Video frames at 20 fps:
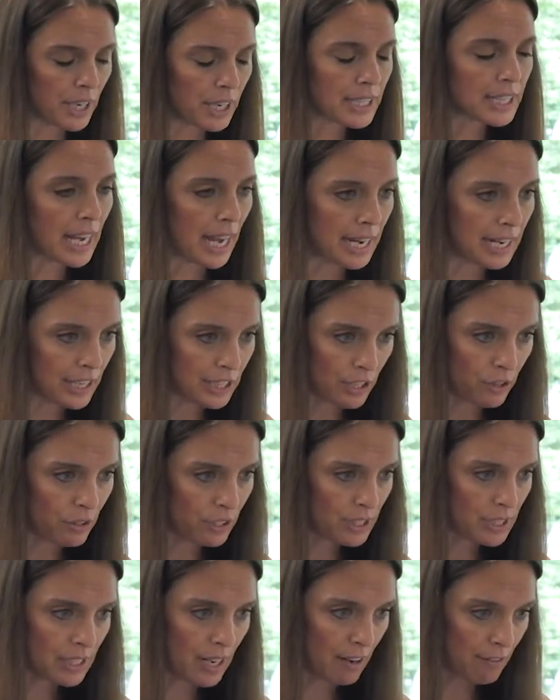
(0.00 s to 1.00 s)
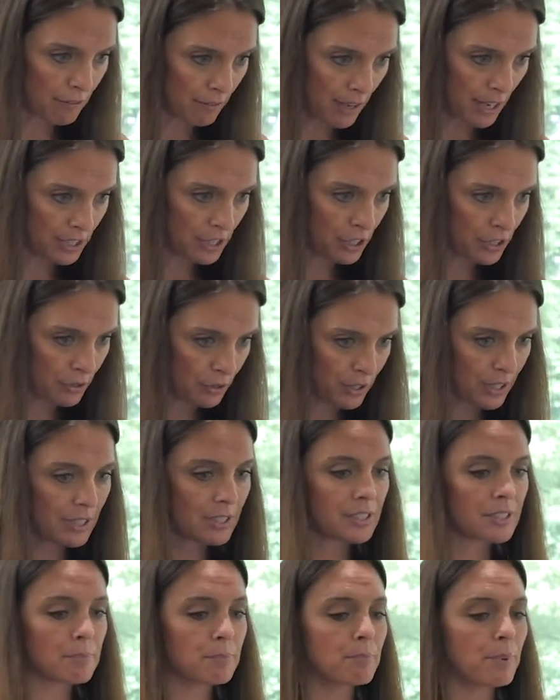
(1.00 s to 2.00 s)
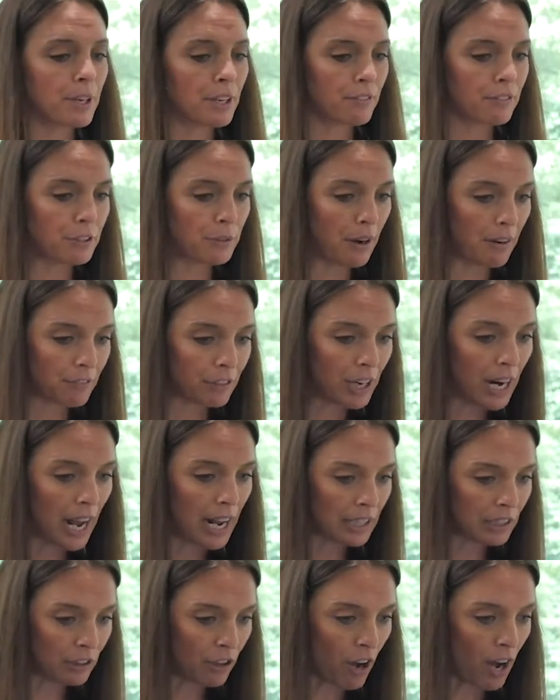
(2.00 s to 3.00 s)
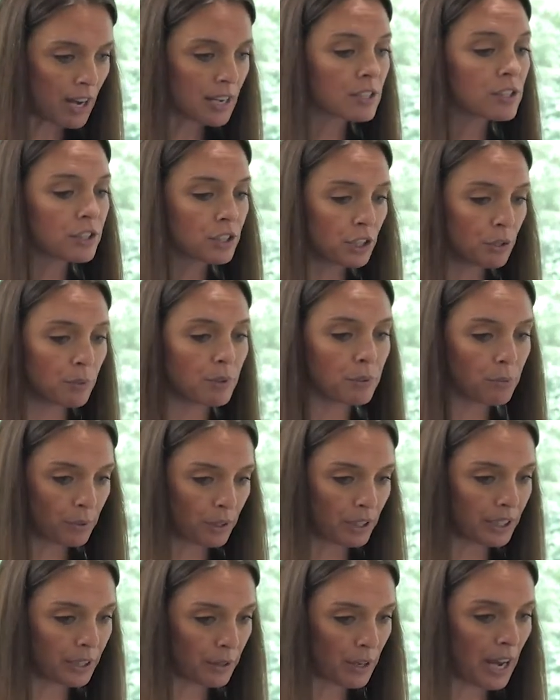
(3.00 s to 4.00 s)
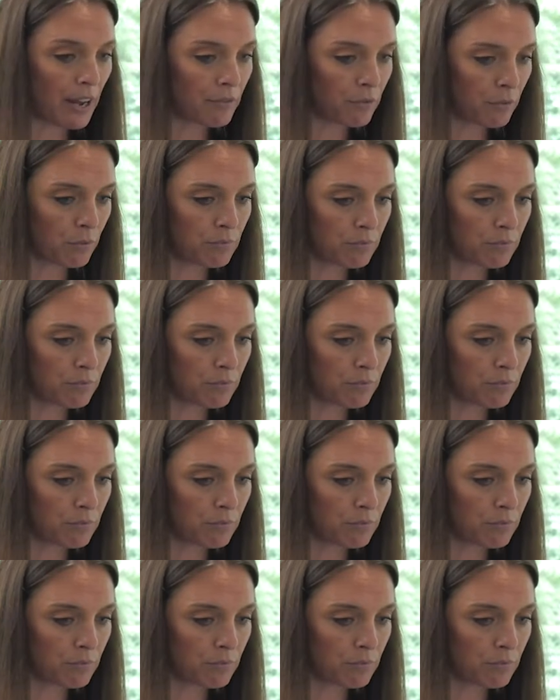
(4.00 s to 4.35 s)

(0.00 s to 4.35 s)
again, I know it's not fun to do this, but if you ever had a loss, you would really have,